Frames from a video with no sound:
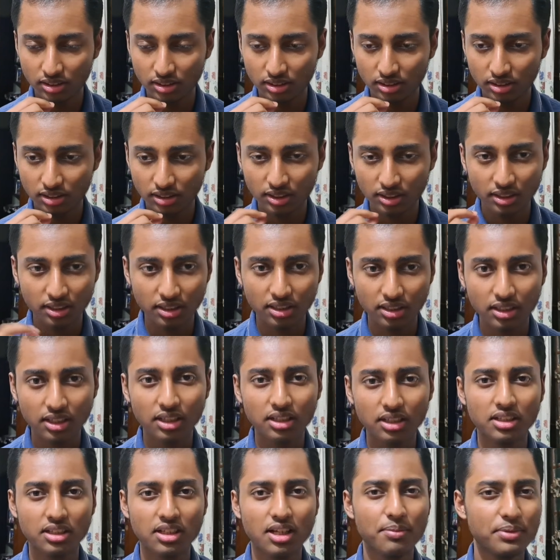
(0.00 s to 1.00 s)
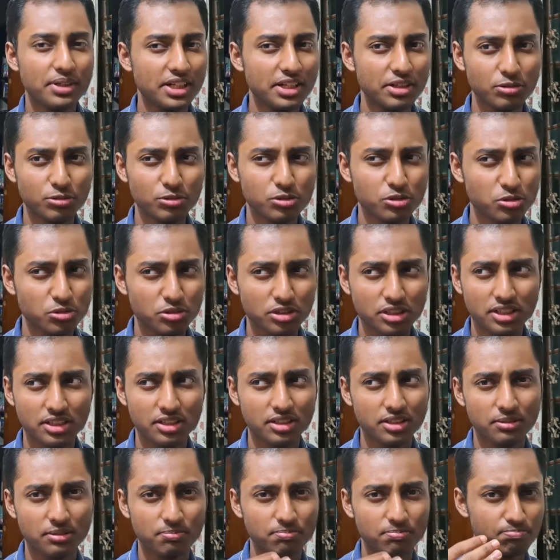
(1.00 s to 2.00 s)
like currently I'm an A2 student.
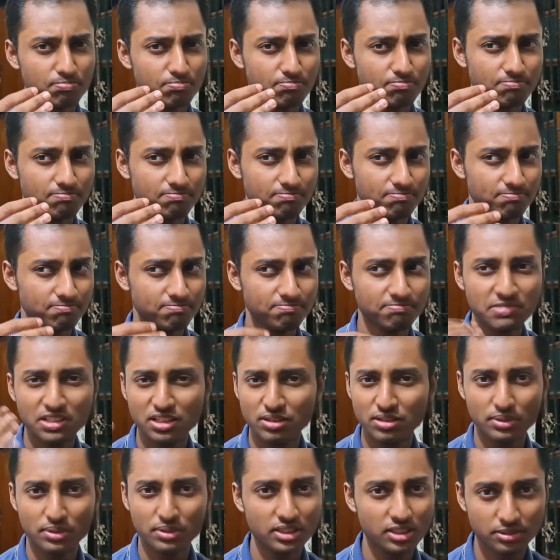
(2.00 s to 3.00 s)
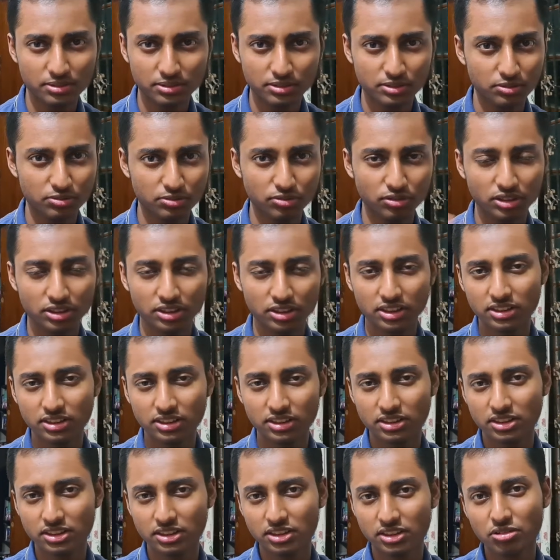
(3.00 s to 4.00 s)
Pure mathematics 1
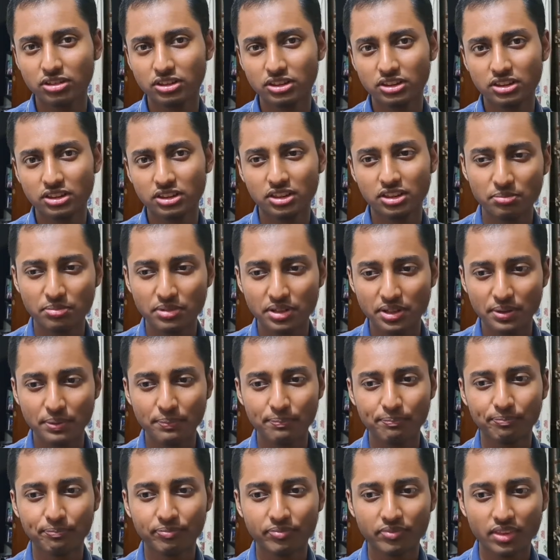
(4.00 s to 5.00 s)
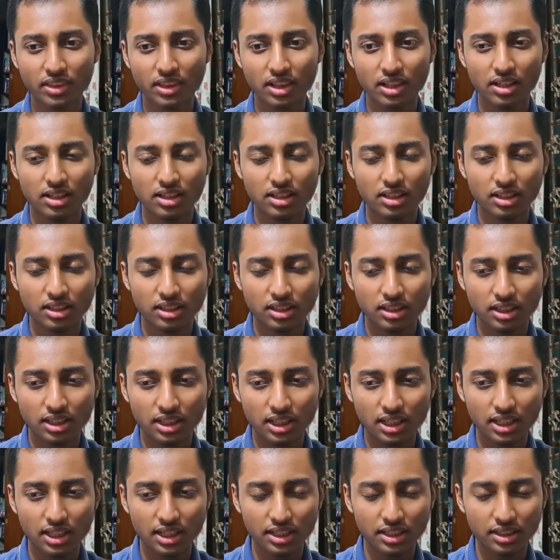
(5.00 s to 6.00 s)
doesn't concern me,
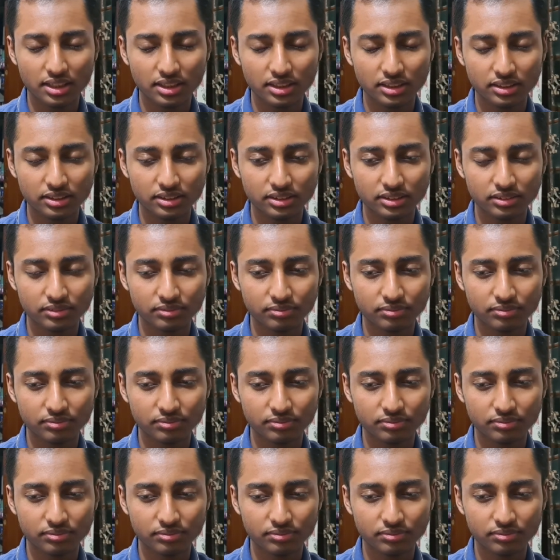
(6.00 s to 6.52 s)
and